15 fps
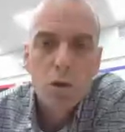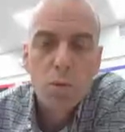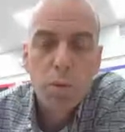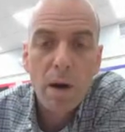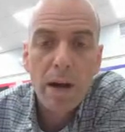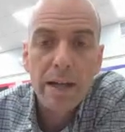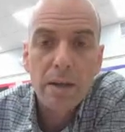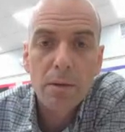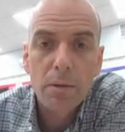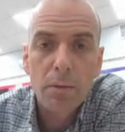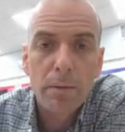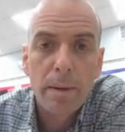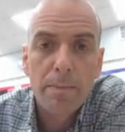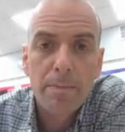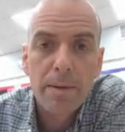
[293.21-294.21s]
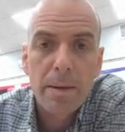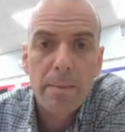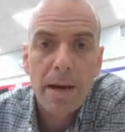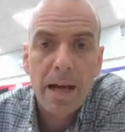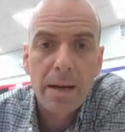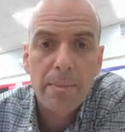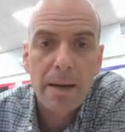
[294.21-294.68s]
Dwight ripped them
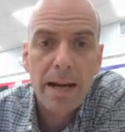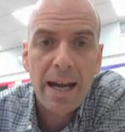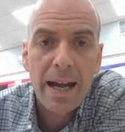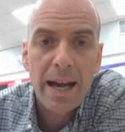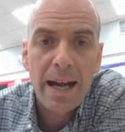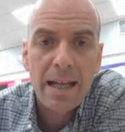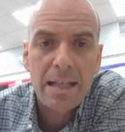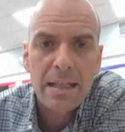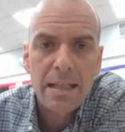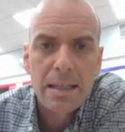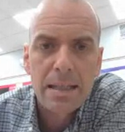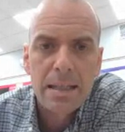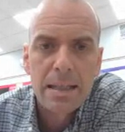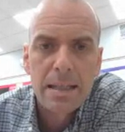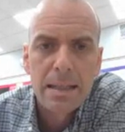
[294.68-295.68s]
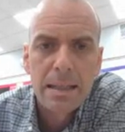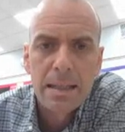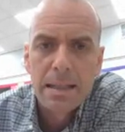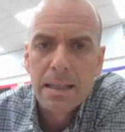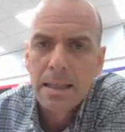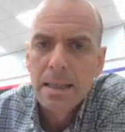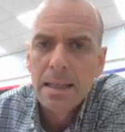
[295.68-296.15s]
out of my hands.
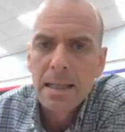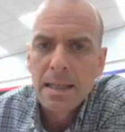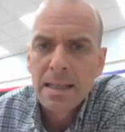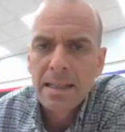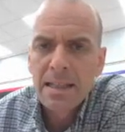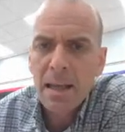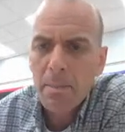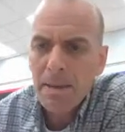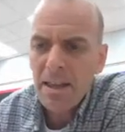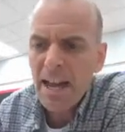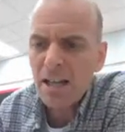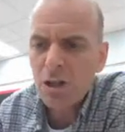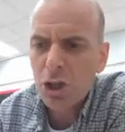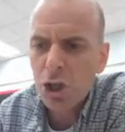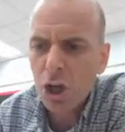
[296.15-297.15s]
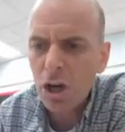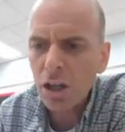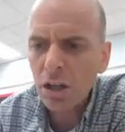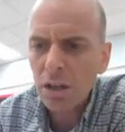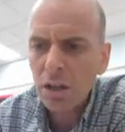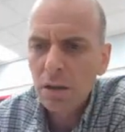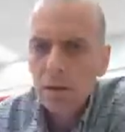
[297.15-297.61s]
Give me that
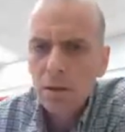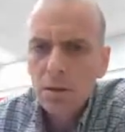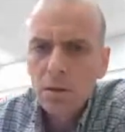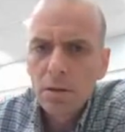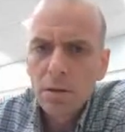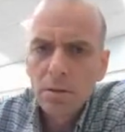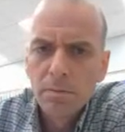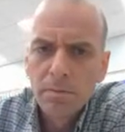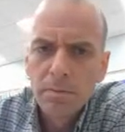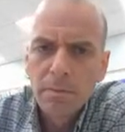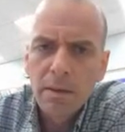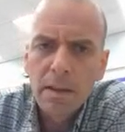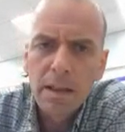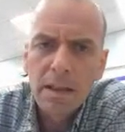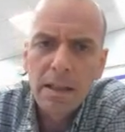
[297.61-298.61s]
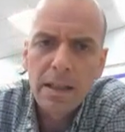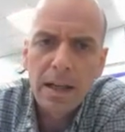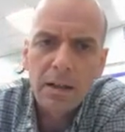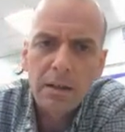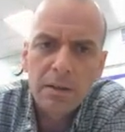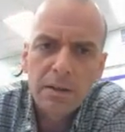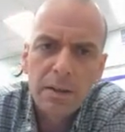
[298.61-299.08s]
jerk! he
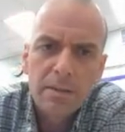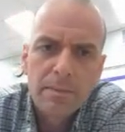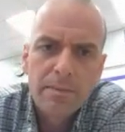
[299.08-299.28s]
yelled.